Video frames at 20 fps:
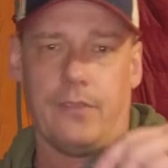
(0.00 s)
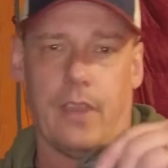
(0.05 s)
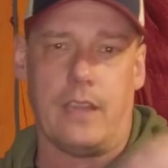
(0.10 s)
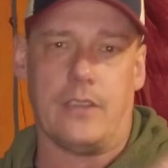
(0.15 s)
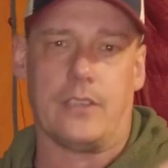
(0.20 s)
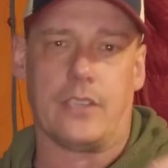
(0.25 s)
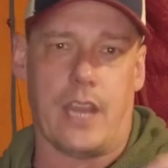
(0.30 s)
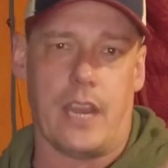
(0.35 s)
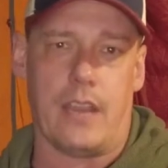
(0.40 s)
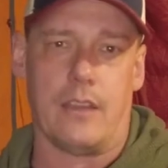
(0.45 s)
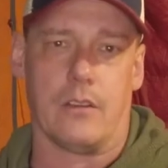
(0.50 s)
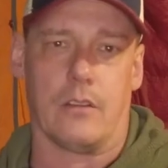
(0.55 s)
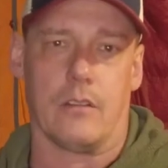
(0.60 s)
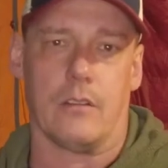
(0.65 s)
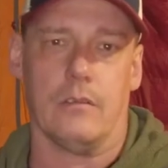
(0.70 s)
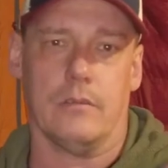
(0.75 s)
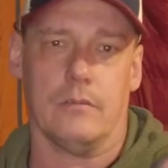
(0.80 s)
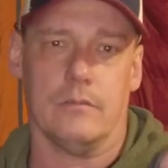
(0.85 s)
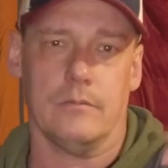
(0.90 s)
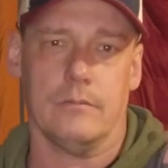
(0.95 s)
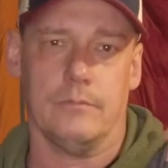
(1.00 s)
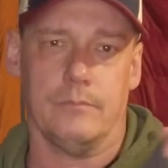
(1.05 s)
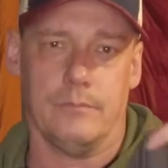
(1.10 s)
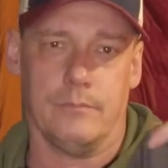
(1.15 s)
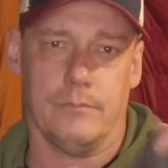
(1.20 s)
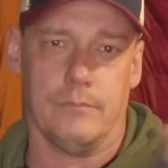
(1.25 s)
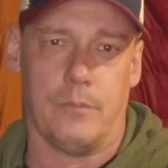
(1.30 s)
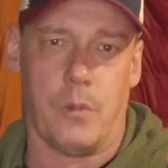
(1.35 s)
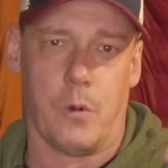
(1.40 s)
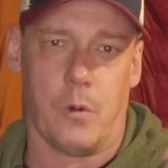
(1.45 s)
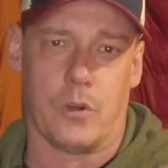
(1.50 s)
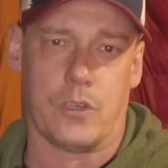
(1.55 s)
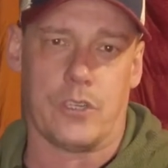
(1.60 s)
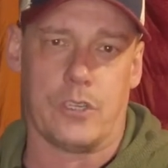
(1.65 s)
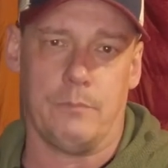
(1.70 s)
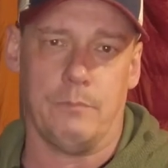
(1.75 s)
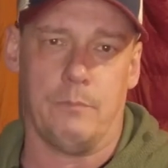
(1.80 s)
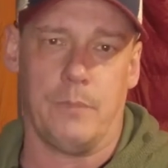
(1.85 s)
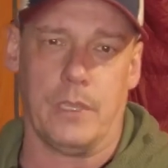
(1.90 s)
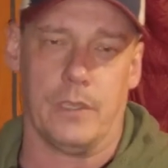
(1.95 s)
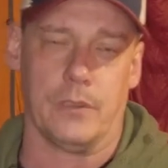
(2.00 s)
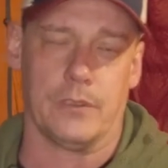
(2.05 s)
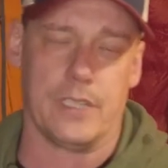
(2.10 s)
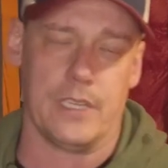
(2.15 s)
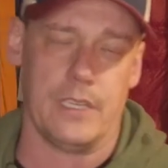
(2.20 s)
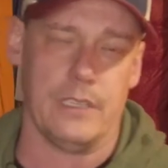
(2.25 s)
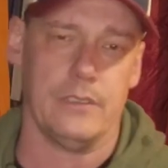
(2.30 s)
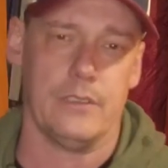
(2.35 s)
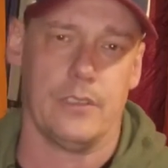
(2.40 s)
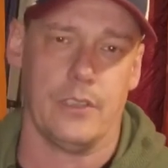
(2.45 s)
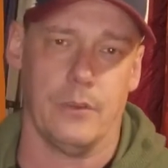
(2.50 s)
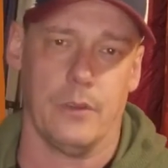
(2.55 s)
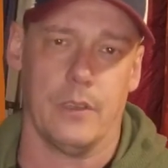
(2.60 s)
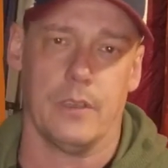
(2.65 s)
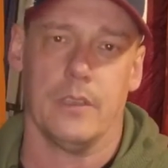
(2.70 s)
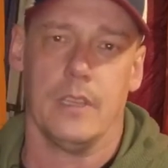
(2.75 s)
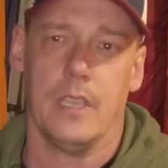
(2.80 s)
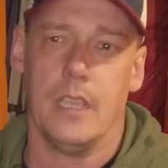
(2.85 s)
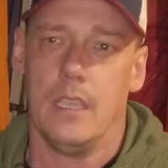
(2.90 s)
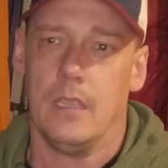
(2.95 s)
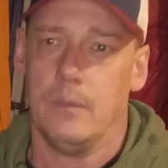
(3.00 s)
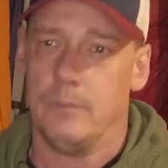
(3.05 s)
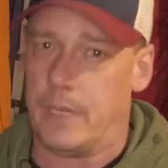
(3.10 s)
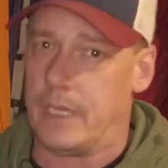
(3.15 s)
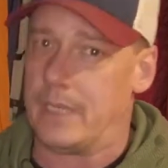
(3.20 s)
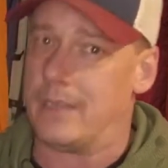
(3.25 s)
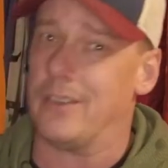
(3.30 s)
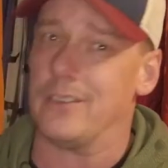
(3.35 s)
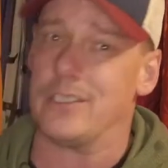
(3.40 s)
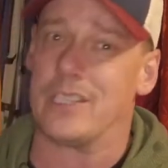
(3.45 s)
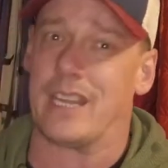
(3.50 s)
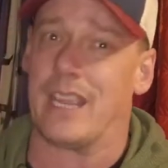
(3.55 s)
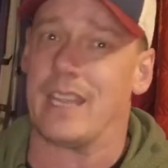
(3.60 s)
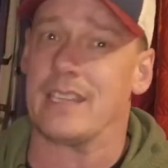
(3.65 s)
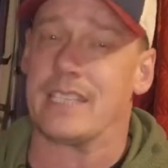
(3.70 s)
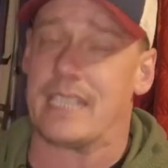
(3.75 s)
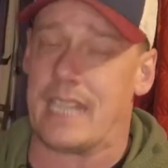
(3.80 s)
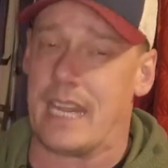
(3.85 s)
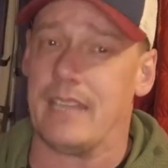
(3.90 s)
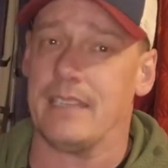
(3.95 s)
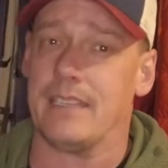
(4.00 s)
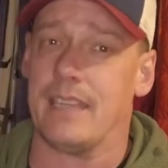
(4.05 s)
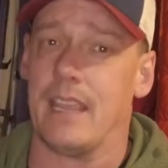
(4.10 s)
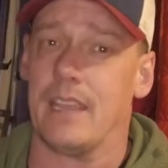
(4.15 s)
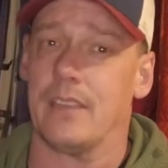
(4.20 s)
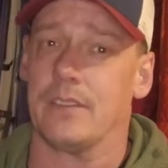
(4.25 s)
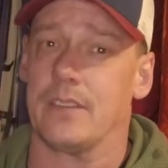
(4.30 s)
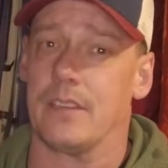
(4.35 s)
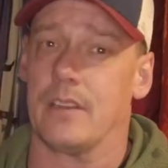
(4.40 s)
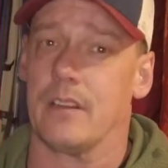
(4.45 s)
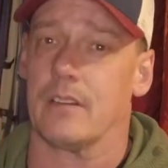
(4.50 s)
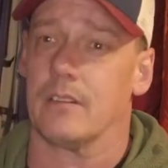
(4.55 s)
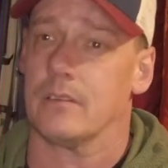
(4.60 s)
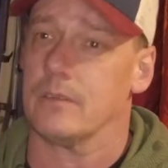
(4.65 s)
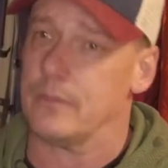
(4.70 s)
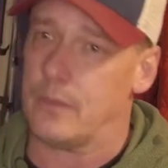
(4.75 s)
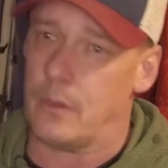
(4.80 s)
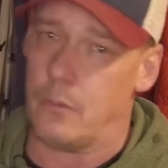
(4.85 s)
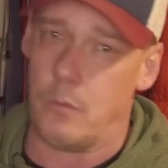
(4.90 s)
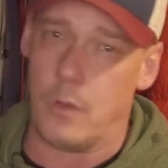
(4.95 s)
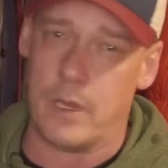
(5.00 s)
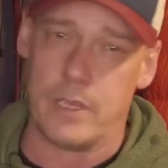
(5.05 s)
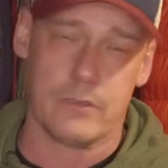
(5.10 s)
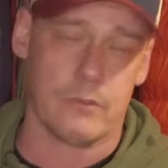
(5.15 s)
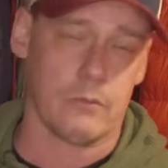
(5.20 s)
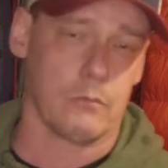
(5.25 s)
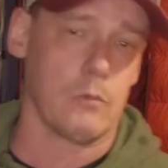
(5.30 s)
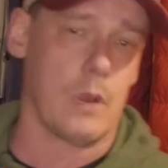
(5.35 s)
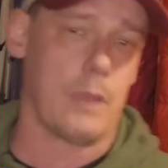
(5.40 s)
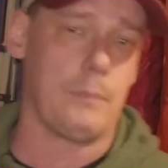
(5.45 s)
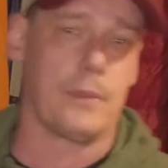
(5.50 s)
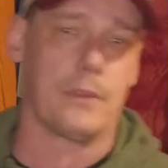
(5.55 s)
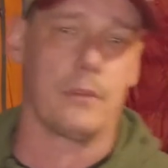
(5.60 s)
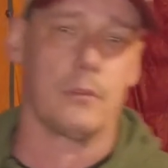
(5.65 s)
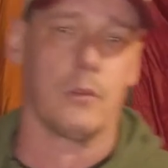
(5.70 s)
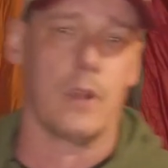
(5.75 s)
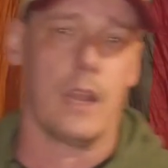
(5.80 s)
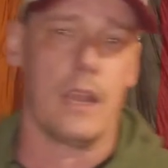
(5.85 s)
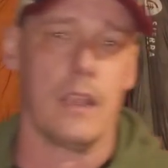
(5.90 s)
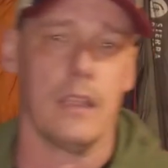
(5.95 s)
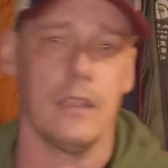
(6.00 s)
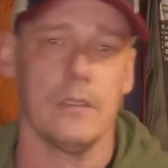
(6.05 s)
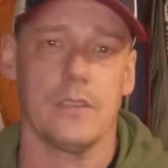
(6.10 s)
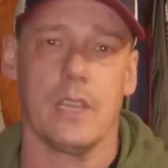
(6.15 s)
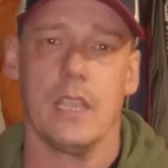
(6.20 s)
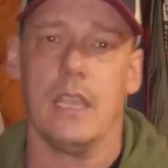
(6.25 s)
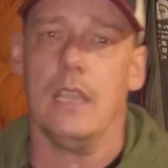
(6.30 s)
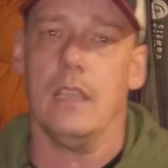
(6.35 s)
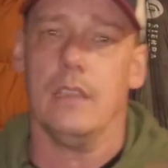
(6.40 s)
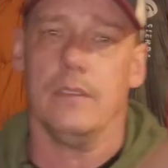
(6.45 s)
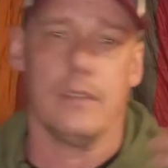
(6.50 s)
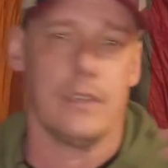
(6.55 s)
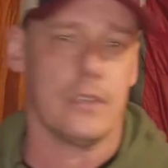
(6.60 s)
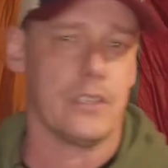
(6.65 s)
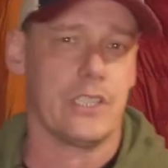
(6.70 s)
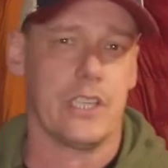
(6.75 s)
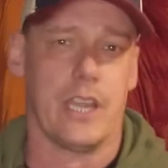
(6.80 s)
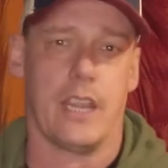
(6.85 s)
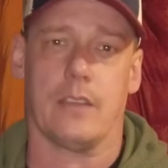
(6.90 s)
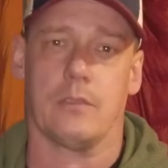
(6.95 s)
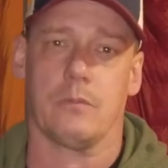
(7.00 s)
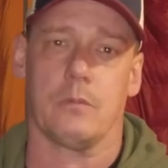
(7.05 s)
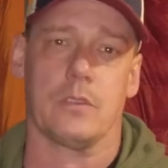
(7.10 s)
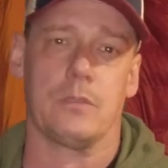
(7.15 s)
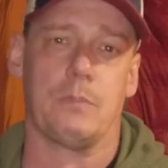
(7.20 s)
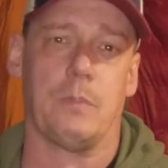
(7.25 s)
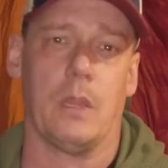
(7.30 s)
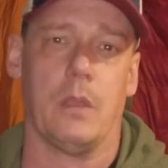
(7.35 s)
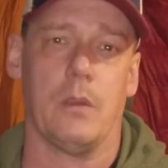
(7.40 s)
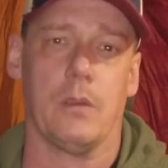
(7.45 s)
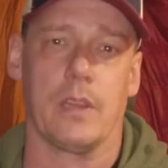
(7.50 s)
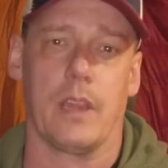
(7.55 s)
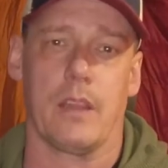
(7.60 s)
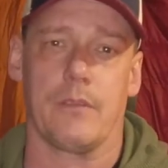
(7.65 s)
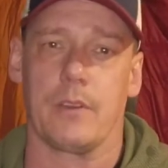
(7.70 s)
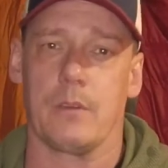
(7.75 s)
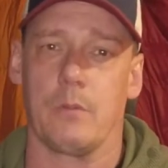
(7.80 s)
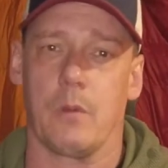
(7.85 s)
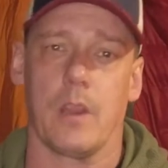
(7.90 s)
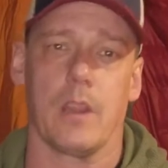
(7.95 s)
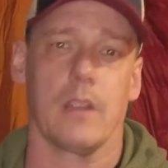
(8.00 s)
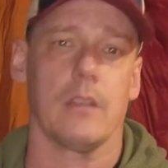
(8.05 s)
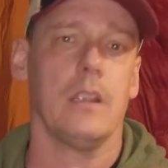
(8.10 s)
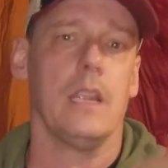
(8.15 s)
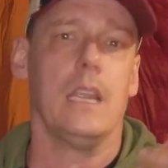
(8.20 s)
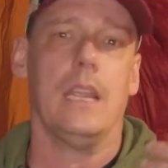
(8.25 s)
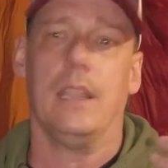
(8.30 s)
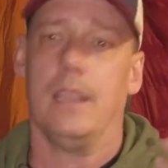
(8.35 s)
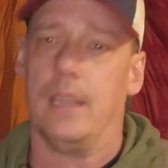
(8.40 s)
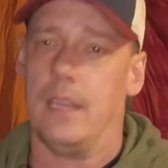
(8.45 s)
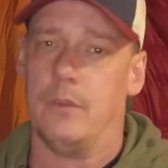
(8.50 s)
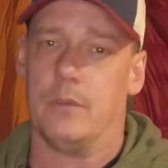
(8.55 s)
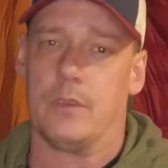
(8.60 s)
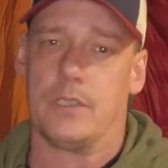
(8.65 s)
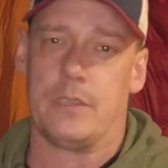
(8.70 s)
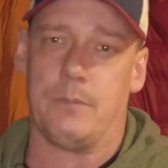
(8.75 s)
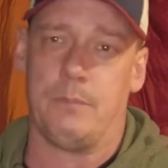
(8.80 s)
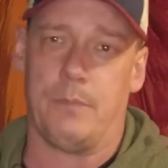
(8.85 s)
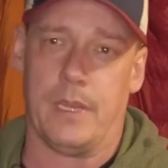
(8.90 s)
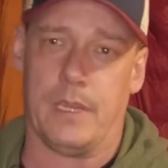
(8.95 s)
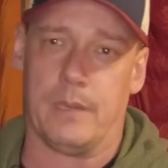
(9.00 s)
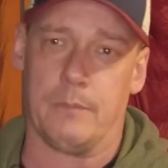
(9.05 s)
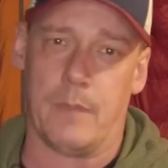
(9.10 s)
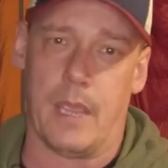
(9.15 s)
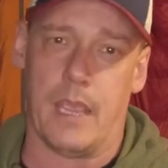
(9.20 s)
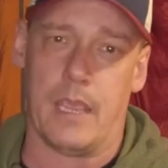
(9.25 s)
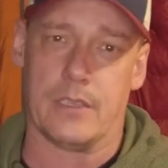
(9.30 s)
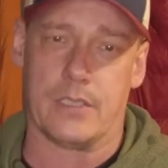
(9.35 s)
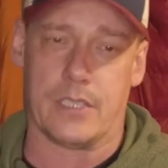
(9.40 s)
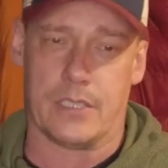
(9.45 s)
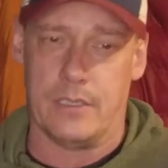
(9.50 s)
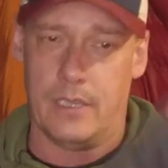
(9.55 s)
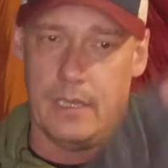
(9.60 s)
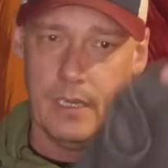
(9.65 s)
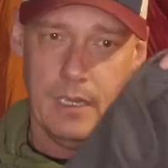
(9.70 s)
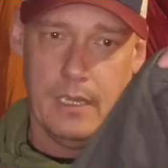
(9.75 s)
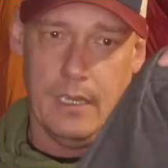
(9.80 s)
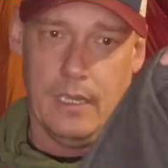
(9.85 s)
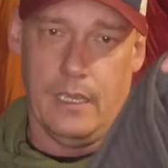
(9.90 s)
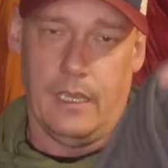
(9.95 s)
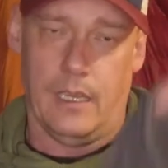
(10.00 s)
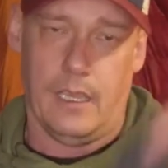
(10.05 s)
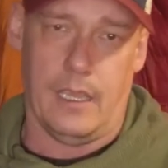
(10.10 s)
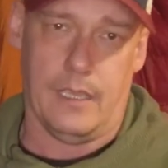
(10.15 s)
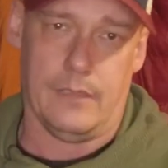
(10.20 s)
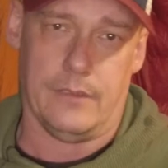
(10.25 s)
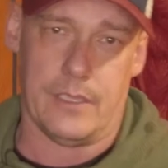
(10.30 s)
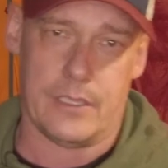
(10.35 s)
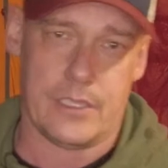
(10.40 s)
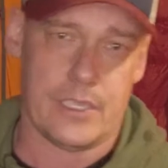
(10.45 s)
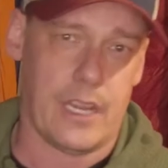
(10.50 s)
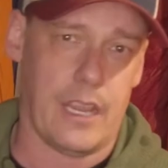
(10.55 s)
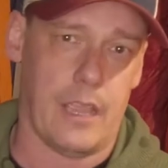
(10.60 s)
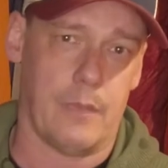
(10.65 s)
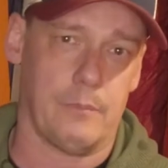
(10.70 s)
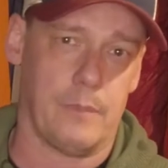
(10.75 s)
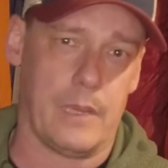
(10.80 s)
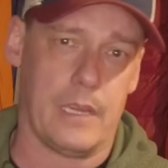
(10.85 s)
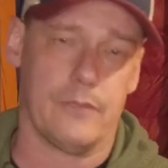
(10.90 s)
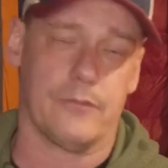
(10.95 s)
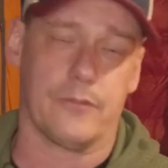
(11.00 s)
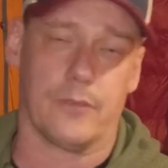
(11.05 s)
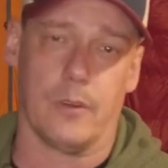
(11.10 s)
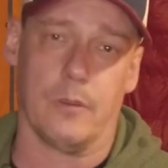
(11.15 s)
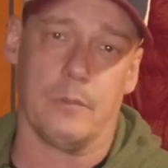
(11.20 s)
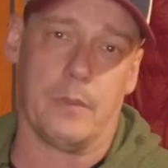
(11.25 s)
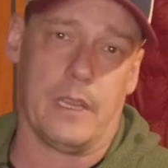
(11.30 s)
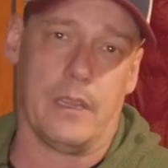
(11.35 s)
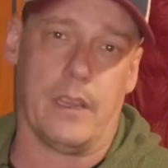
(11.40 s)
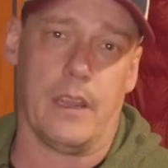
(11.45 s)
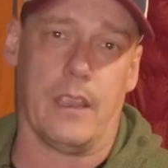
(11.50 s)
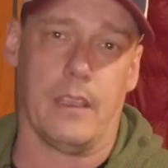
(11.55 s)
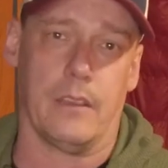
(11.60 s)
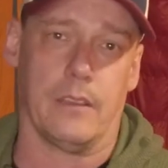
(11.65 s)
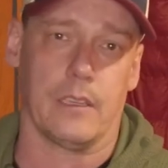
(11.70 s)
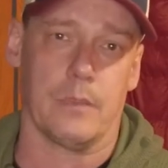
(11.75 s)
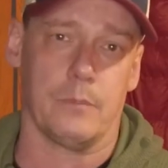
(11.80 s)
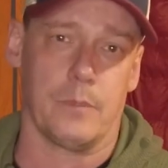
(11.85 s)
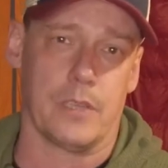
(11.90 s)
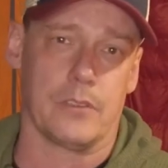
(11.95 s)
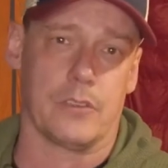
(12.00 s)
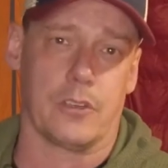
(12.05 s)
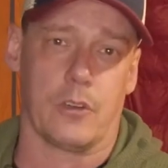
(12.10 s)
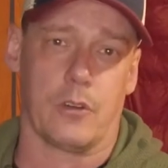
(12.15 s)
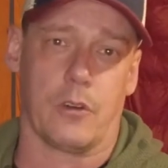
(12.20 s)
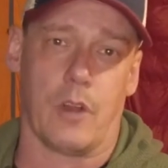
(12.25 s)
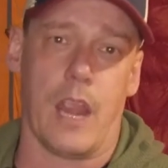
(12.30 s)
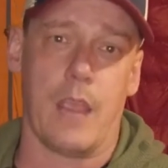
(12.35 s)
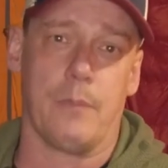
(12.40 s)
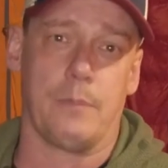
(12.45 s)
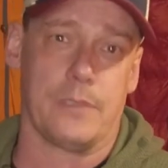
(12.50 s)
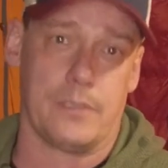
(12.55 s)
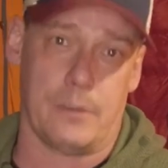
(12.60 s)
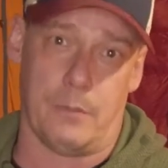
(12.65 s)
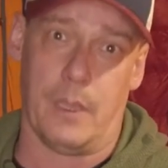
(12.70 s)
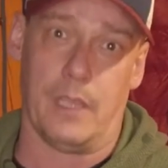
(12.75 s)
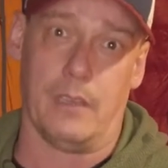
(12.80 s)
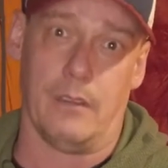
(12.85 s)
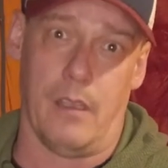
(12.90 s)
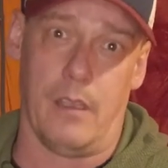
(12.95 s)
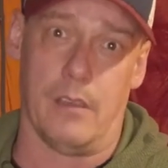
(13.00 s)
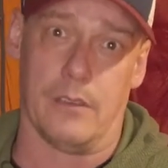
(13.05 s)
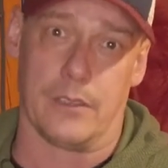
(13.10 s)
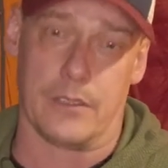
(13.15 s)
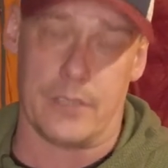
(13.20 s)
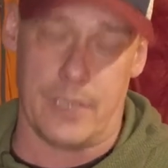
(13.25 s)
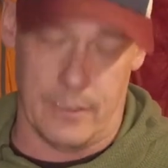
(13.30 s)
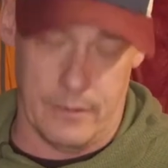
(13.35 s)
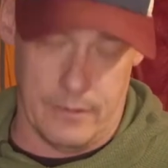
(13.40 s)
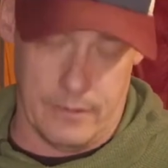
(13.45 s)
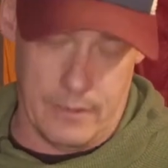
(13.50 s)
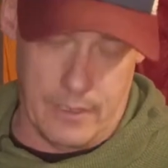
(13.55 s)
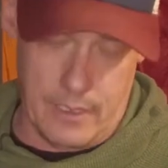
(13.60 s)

face gaiter portion built into it because it got sandy out there. The winds were whipping around, the sand was blowing everywhere. It was a big mess and this kept me from inhaling a bunch of crap into my lungs.